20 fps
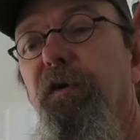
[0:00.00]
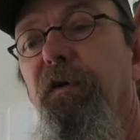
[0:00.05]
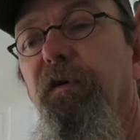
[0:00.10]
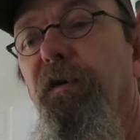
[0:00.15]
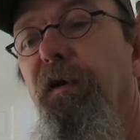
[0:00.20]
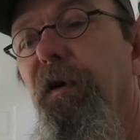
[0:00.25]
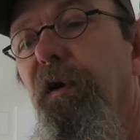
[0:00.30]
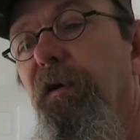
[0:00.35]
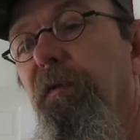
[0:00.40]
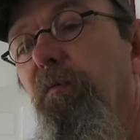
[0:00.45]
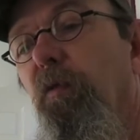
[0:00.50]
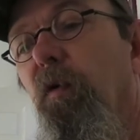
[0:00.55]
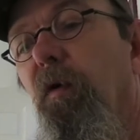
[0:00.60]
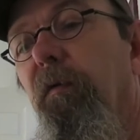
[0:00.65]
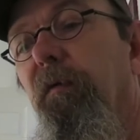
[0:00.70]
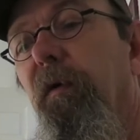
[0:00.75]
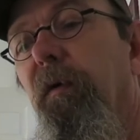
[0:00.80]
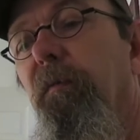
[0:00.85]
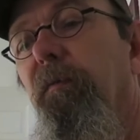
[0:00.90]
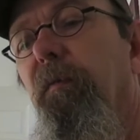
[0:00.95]
is, is more
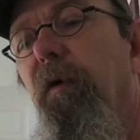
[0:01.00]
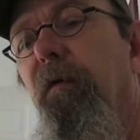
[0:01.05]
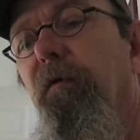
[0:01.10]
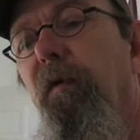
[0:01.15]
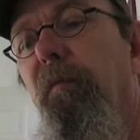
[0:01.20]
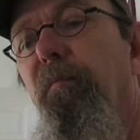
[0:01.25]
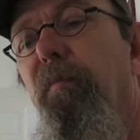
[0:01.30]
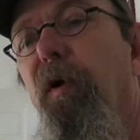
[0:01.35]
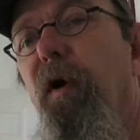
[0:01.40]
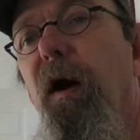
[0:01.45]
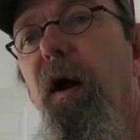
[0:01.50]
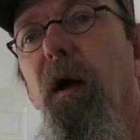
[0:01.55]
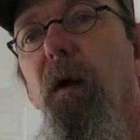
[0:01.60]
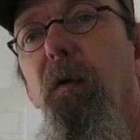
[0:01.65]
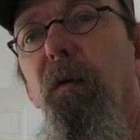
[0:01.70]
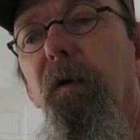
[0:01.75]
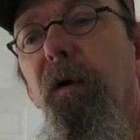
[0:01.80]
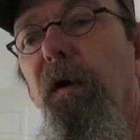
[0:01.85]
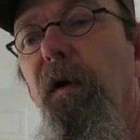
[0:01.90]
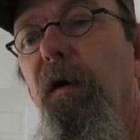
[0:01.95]
of a, of a
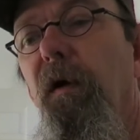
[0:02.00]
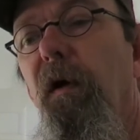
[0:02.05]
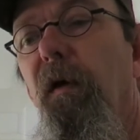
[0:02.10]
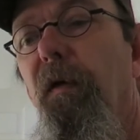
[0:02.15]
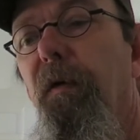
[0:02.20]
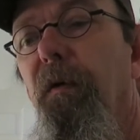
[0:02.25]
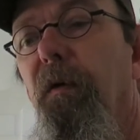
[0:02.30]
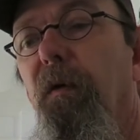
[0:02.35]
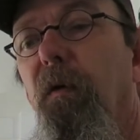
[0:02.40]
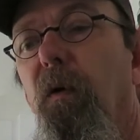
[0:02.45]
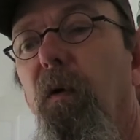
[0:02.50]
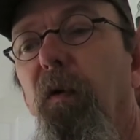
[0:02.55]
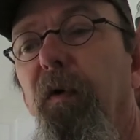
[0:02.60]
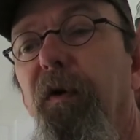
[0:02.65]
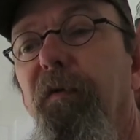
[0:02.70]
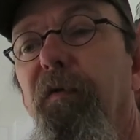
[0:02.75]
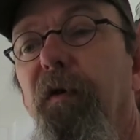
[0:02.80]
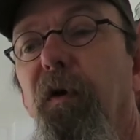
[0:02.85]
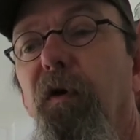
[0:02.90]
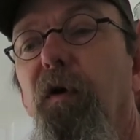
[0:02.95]
brown, or
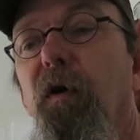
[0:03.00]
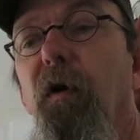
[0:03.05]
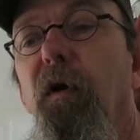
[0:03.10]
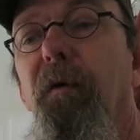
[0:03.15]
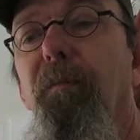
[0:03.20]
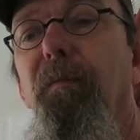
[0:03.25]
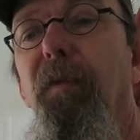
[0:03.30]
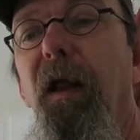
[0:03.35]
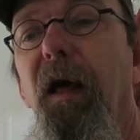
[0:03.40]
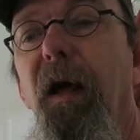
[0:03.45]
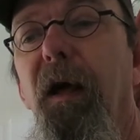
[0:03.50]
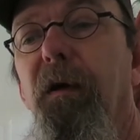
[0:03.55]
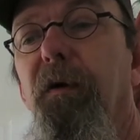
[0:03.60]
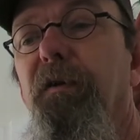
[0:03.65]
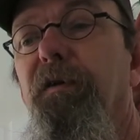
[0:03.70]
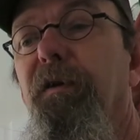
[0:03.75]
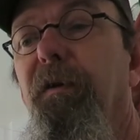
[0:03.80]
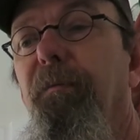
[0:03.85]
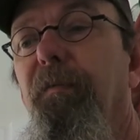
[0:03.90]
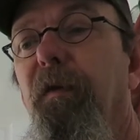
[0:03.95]
even a dark black or
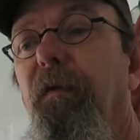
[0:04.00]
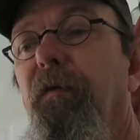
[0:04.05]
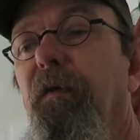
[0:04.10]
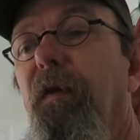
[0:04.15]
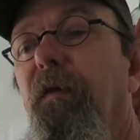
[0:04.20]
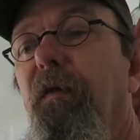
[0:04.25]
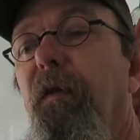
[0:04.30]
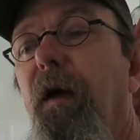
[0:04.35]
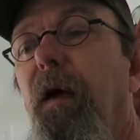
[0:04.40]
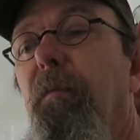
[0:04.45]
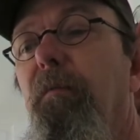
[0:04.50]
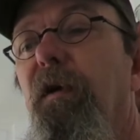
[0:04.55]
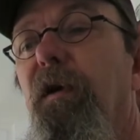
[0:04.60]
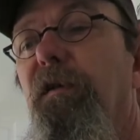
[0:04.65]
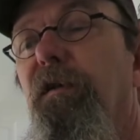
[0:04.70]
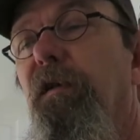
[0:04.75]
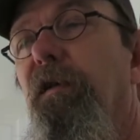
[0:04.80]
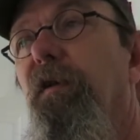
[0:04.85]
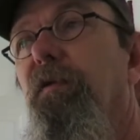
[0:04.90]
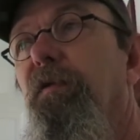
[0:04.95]
something, then that means
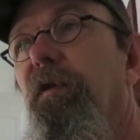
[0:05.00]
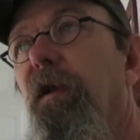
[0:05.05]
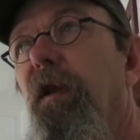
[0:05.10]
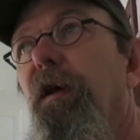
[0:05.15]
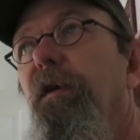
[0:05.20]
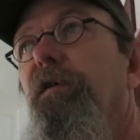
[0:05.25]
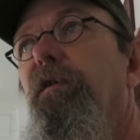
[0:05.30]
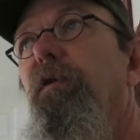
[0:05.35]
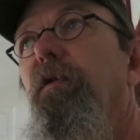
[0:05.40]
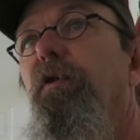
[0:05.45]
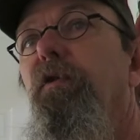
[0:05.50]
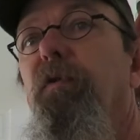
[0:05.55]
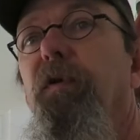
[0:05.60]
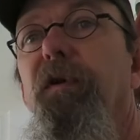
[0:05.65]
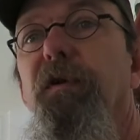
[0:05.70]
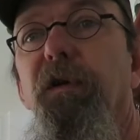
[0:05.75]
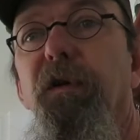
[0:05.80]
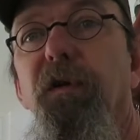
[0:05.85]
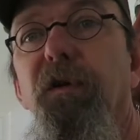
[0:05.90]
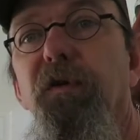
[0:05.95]
that there's less
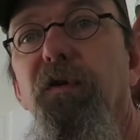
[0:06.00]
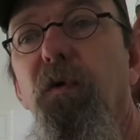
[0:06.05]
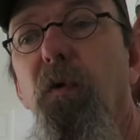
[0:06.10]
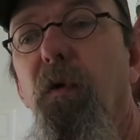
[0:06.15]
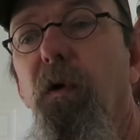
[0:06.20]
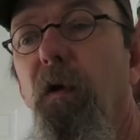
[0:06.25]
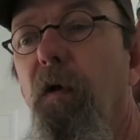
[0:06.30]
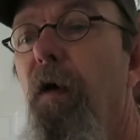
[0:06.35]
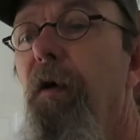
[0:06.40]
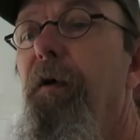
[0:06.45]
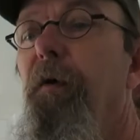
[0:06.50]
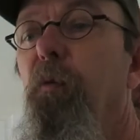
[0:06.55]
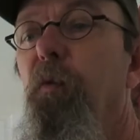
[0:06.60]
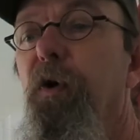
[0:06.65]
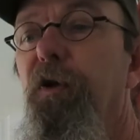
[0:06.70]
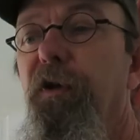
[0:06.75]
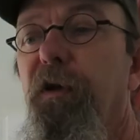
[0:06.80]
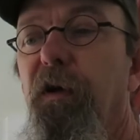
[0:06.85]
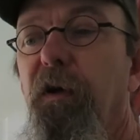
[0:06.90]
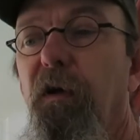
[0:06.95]
nutrients in the soil,
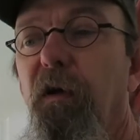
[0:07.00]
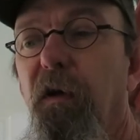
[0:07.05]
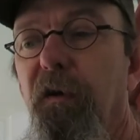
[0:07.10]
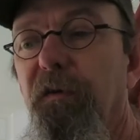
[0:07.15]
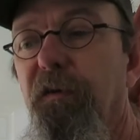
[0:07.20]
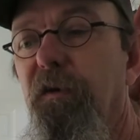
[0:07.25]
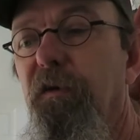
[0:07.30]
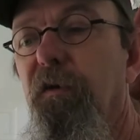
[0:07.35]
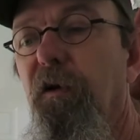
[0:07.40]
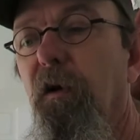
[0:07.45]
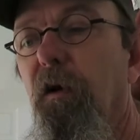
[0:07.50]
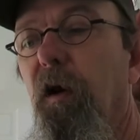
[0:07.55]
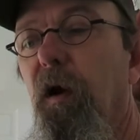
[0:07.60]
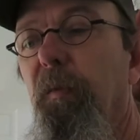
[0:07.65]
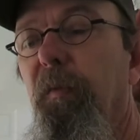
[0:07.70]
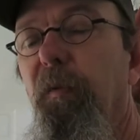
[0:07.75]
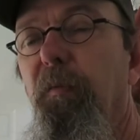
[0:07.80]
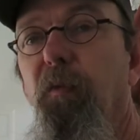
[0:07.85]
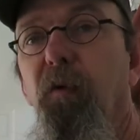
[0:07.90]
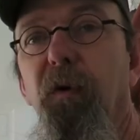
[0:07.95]
which can cause the cigar to
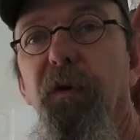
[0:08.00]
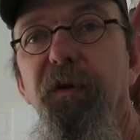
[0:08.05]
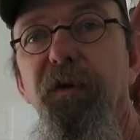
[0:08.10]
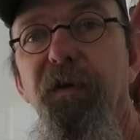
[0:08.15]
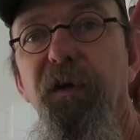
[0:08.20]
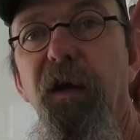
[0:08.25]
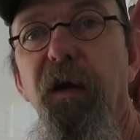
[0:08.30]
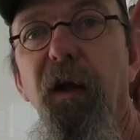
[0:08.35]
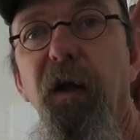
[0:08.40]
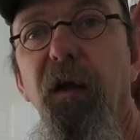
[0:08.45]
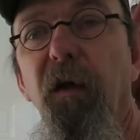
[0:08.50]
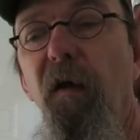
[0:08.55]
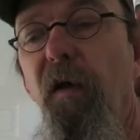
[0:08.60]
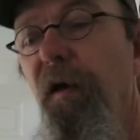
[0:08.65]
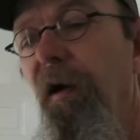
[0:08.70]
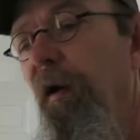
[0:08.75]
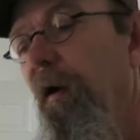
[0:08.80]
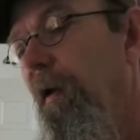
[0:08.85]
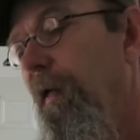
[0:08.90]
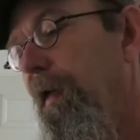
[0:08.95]
be more acidic.
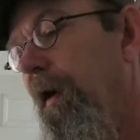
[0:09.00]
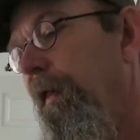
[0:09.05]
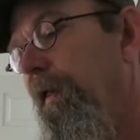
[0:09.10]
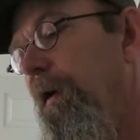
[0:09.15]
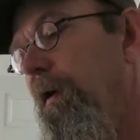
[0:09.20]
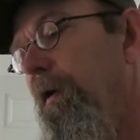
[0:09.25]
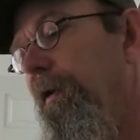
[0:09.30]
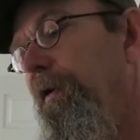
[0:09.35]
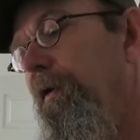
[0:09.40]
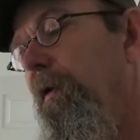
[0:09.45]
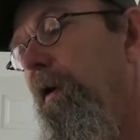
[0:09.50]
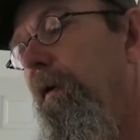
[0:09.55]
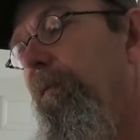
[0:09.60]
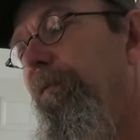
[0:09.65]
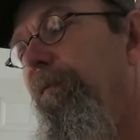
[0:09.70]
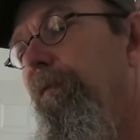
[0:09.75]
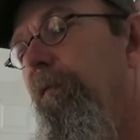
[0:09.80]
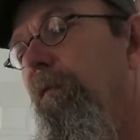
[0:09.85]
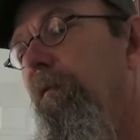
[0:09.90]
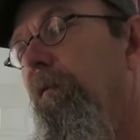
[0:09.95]
I think I'll do a,
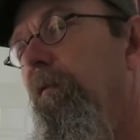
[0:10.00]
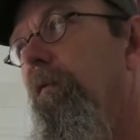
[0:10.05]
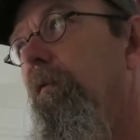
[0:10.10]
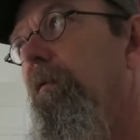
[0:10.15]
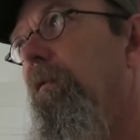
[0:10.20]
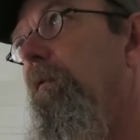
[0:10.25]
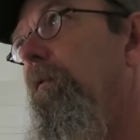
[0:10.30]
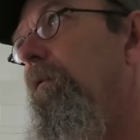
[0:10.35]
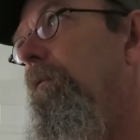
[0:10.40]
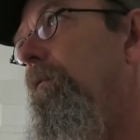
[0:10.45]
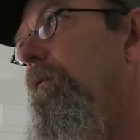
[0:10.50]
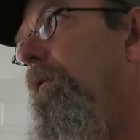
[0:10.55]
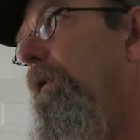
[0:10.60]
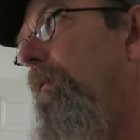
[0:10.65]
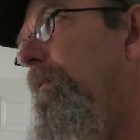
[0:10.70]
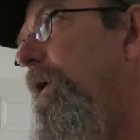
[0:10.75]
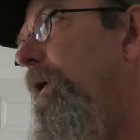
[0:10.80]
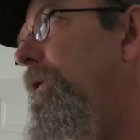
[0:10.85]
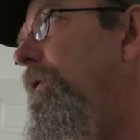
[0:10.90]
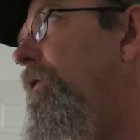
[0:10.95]
I
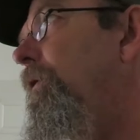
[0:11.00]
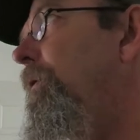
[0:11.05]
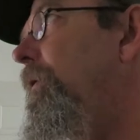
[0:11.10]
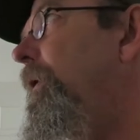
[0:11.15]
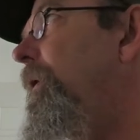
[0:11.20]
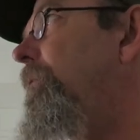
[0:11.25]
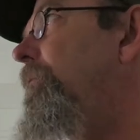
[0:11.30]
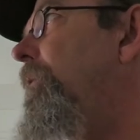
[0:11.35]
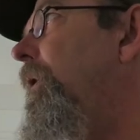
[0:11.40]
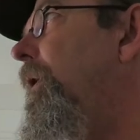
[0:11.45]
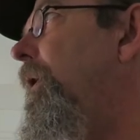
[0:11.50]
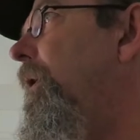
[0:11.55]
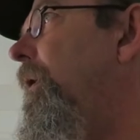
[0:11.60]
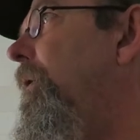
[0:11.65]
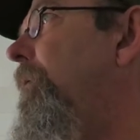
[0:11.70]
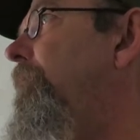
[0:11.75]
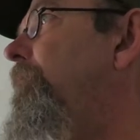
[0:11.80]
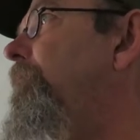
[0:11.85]
might do a uh,